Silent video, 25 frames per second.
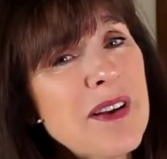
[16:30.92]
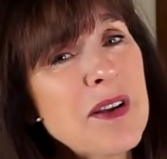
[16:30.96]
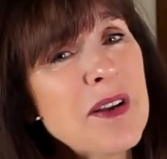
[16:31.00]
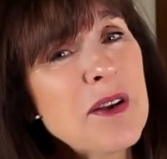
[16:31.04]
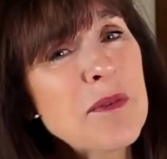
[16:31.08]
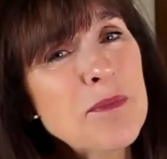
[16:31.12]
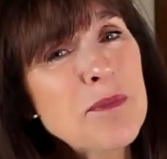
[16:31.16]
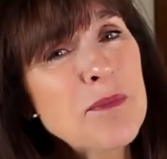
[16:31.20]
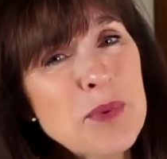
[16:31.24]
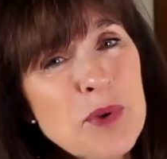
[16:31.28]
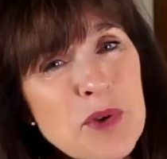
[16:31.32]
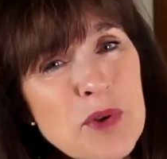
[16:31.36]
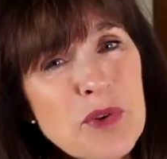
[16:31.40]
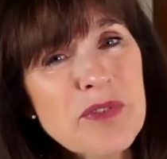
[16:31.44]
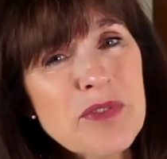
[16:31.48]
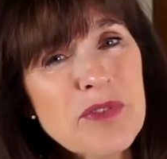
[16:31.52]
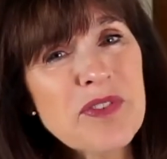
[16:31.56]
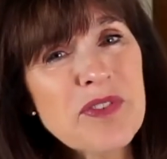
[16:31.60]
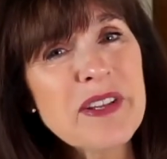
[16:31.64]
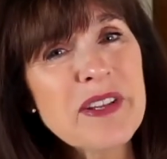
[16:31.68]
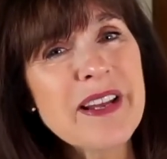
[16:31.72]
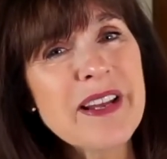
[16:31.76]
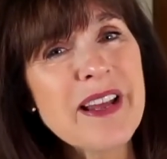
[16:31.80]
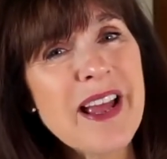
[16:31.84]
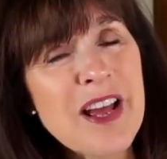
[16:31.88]

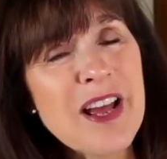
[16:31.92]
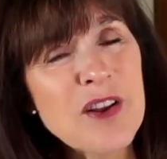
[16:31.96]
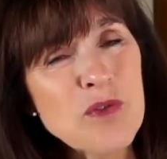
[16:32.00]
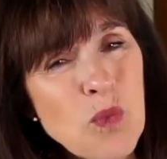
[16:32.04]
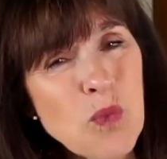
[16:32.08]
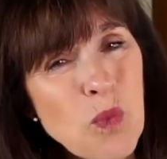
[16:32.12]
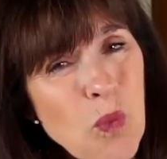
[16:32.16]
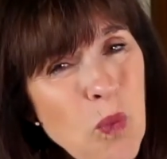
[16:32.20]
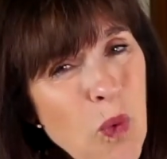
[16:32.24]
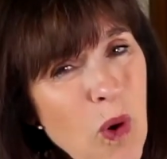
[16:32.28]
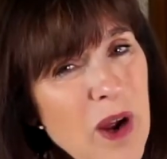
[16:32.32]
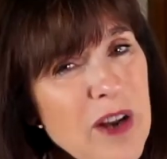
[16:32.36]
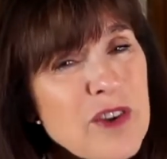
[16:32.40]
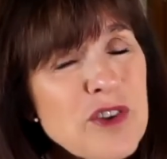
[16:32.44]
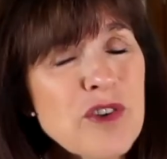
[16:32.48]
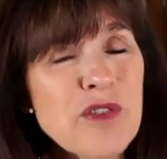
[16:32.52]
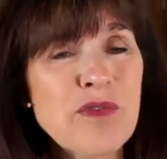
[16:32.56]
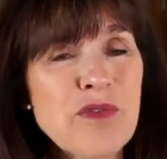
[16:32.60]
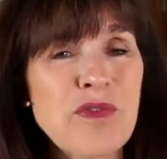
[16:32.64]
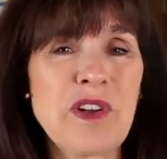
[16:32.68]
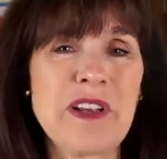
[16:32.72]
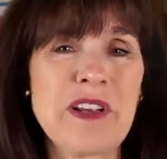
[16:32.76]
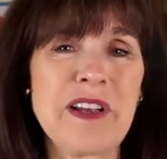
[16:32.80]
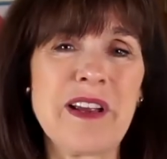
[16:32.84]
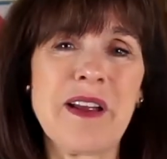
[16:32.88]
beautifully and
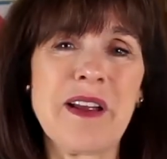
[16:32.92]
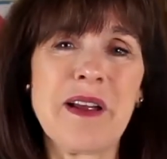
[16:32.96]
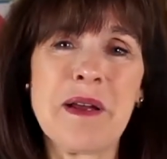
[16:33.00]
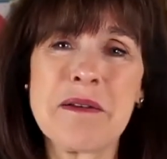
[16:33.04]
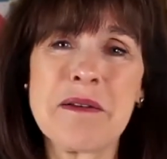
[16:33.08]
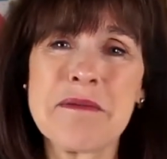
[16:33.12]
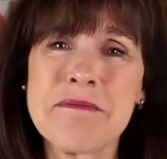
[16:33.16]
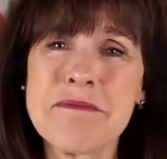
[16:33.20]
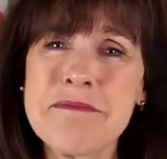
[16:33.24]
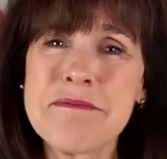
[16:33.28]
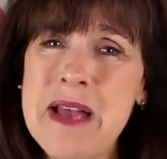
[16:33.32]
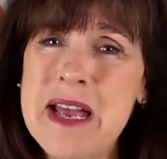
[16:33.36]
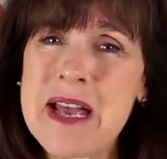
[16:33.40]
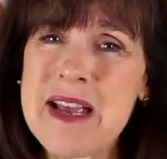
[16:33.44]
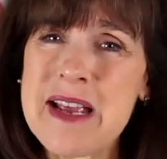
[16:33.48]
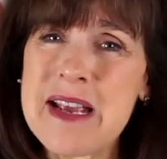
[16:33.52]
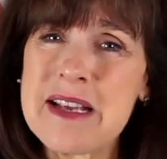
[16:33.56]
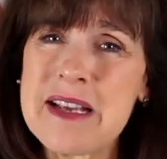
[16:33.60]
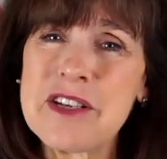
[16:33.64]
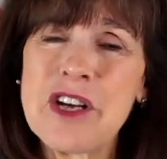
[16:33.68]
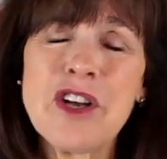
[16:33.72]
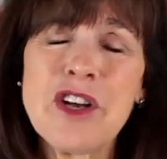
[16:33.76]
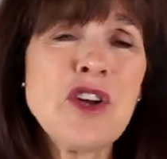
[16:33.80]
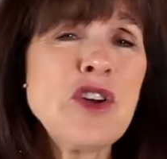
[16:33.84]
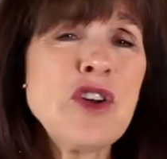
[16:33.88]
wonderfully
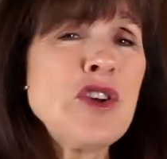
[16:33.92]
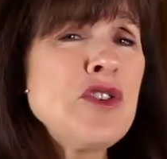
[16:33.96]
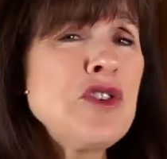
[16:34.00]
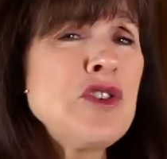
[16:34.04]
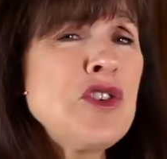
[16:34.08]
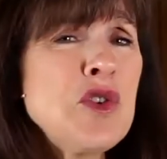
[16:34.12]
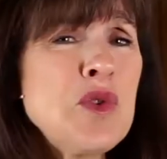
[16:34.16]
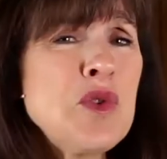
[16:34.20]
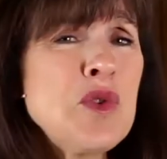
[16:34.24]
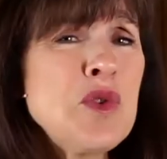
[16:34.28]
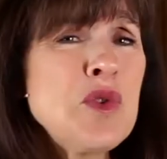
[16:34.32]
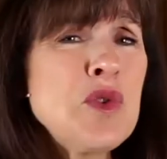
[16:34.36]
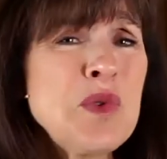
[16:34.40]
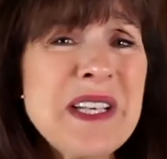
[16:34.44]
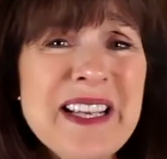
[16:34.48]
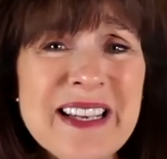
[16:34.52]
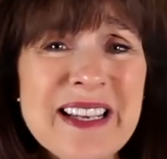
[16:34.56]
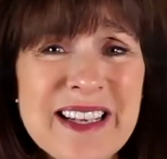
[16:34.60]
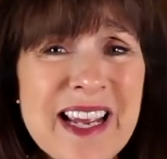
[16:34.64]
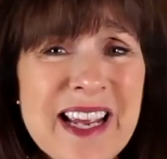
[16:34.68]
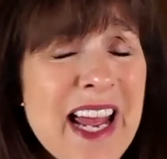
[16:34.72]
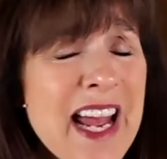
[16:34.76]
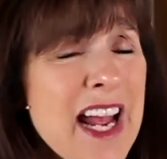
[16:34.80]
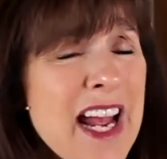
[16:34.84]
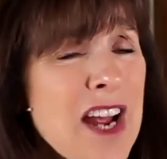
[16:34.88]
made,
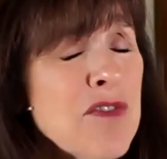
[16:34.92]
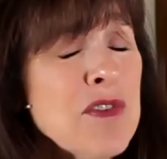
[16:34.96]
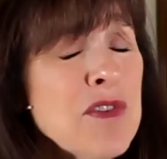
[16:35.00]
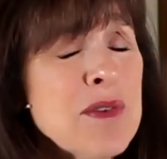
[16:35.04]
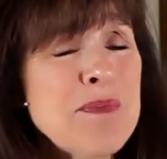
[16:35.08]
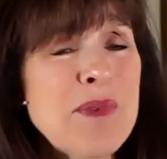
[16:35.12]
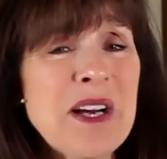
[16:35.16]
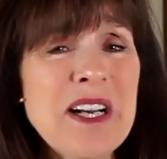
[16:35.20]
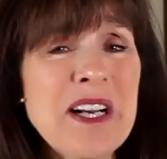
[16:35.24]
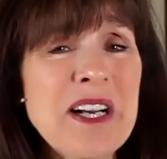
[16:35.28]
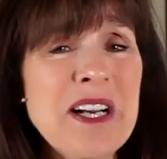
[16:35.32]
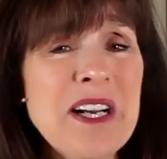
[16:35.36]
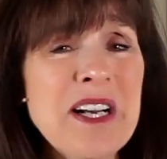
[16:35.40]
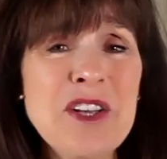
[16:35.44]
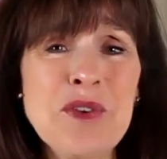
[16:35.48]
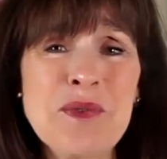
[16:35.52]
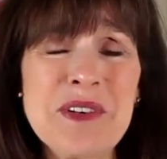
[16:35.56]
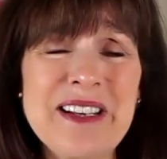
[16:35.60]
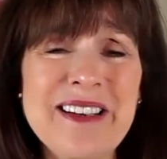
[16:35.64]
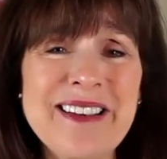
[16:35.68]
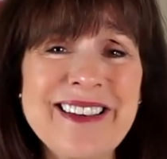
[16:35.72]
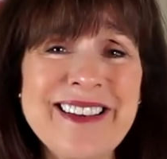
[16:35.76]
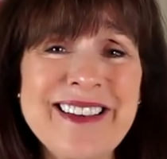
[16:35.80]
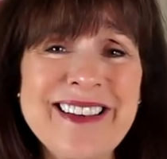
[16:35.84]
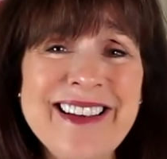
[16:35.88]
unique, everybody
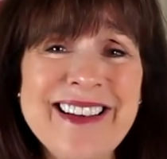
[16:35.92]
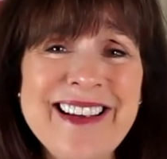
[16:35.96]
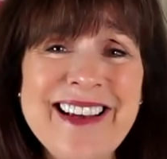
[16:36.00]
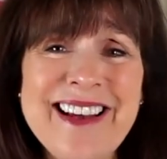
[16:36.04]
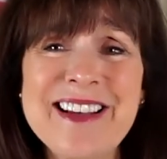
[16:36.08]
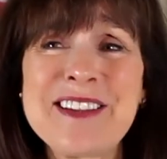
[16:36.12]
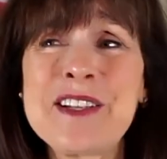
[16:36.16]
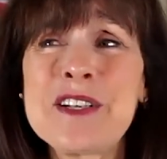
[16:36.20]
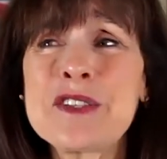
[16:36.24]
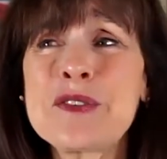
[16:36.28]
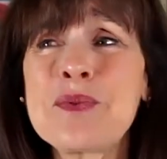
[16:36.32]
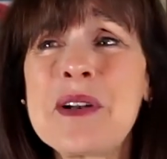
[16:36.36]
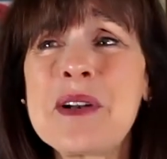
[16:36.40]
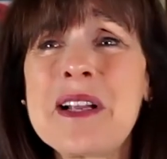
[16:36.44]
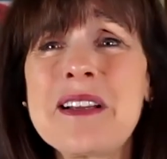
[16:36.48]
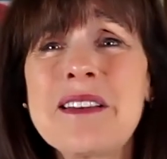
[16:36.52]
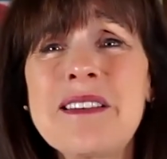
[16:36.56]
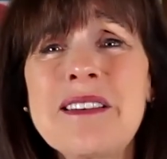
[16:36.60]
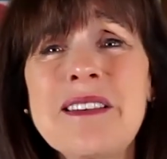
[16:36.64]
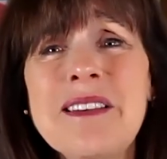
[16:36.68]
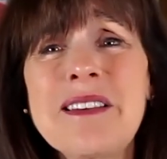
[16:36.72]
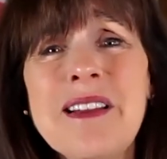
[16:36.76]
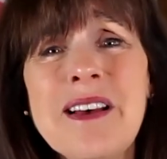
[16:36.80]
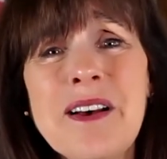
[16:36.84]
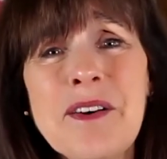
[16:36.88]
unique. And that's what
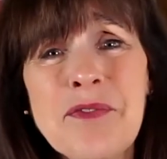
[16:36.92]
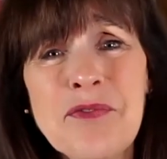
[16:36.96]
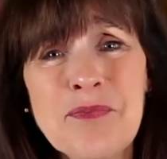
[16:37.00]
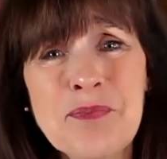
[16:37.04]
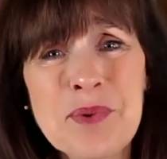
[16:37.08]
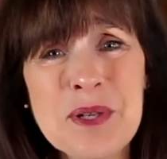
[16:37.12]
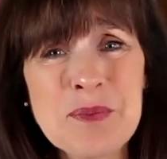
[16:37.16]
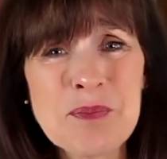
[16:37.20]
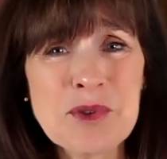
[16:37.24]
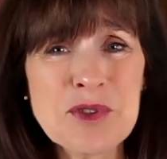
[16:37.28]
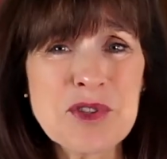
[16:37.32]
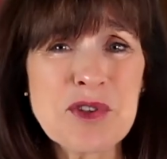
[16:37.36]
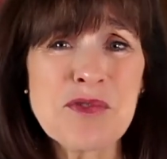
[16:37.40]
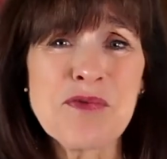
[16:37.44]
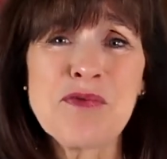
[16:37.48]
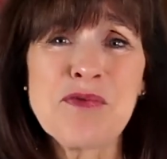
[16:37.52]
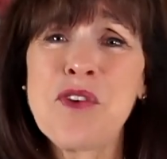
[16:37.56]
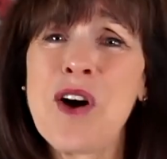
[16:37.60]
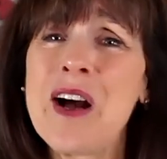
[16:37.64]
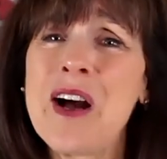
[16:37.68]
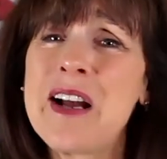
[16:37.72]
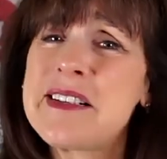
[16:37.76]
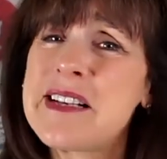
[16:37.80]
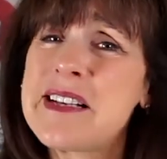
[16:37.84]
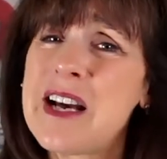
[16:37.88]
I love people to
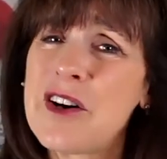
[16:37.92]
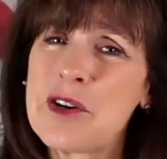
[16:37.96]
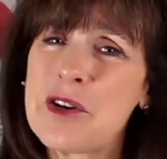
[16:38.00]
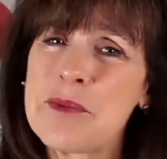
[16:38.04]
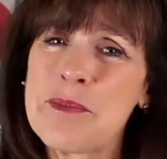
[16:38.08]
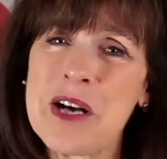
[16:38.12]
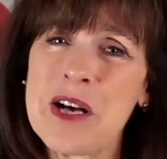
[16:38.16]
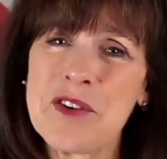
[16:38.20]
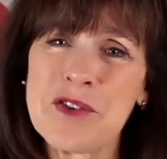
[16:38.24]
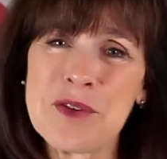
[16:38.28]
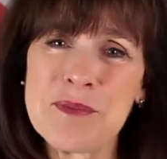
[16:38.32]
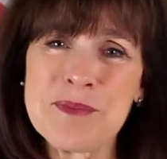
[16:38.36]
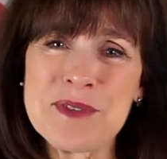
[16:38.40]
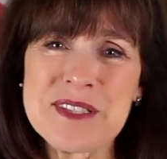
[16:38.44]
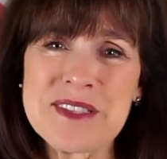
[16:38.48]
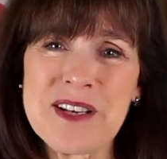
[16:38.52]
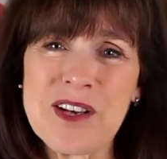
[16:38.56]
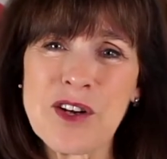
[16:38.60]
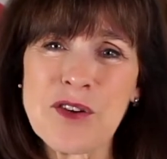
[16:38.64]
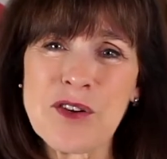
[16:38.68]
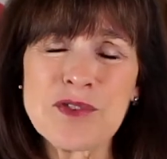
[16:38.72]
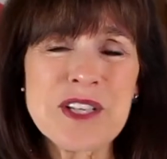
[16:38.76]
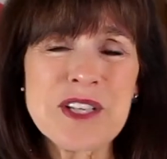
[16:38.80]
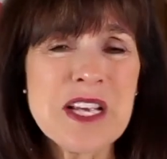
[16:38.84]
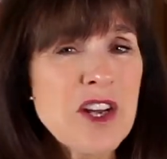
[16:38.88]
find out about
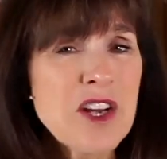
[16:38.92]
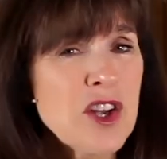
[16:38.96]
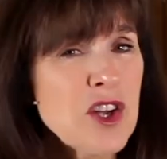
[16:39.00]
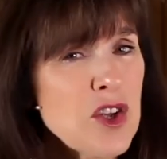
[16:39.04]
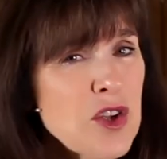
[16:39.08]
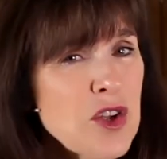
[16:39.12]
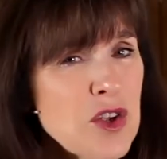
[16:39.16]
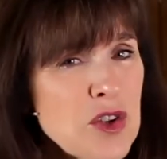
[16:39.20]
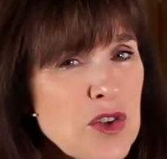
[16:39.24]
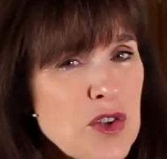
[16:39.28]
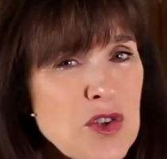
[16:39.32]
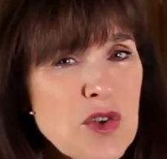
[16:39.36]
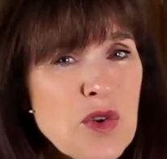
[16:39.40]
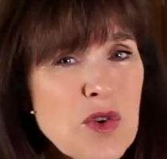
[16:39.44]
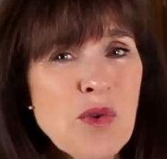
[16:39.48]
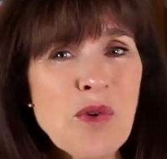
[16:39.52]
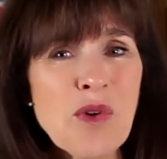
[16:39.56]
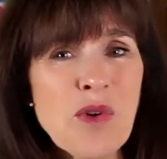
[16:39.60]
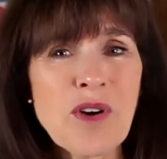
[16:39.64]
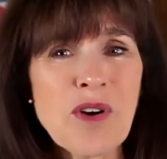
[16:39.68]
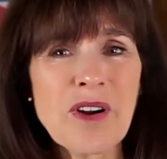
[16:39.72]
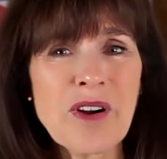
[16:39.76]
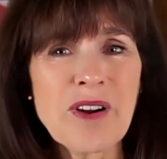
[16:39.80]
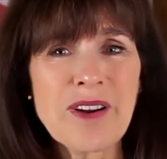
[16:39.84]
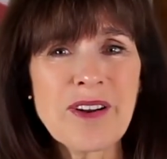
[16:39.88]
themselves,
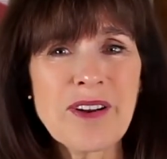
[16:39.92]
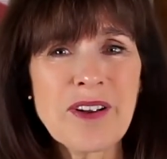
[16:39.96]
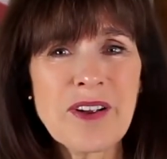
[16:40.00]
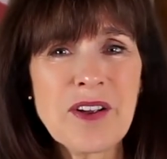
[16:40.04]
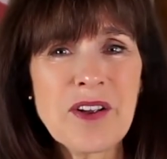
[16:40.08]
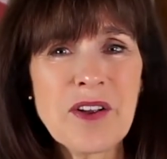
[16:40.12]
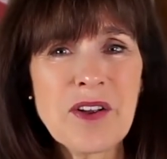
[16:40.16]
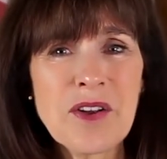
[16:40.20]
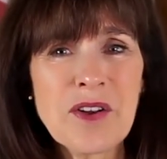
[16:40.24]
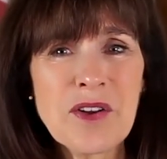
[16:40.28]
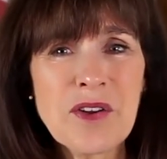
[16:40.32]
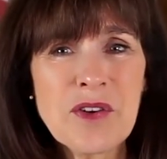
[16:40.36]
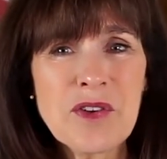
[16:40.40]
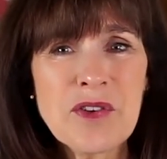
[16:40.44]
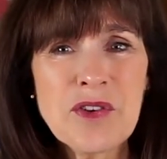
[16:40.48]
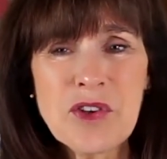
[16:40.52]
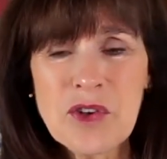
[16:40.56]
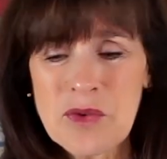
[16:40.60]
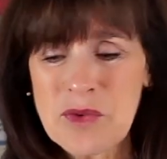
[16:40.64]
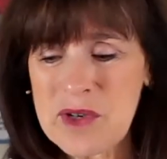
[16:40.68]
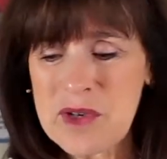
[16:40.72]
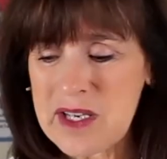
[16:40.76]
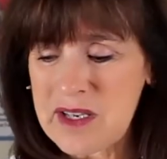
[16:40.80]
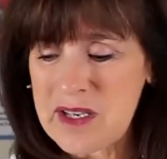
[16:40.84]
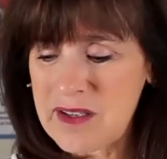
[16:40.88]
your
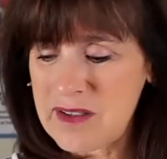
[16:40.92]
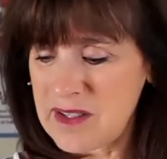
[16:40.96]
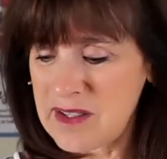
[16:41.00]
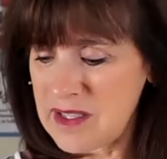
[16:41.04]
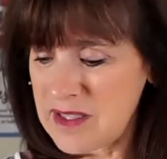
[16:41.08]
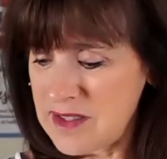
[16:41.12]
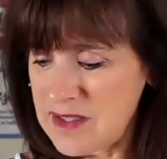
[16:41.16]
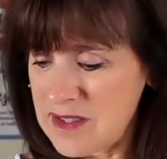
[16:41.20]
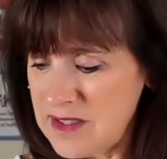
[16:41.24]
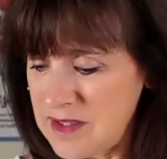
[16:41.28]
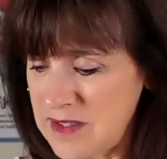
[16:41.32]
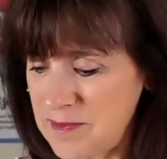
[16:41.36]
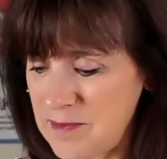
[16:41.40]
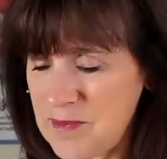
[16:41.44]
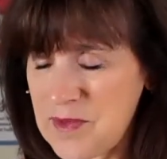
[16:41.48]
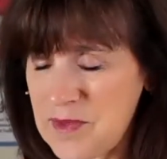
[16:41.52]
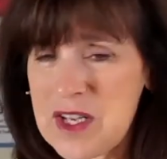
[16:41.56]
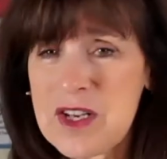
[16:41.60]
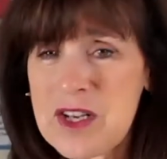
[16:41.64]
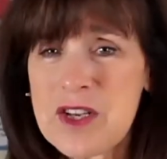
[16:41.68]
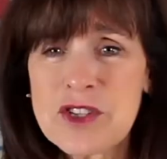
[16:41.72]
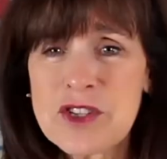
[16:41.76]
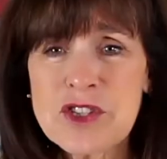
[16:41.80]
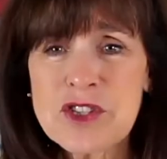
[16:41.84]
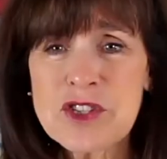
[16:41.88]
uniqueness. So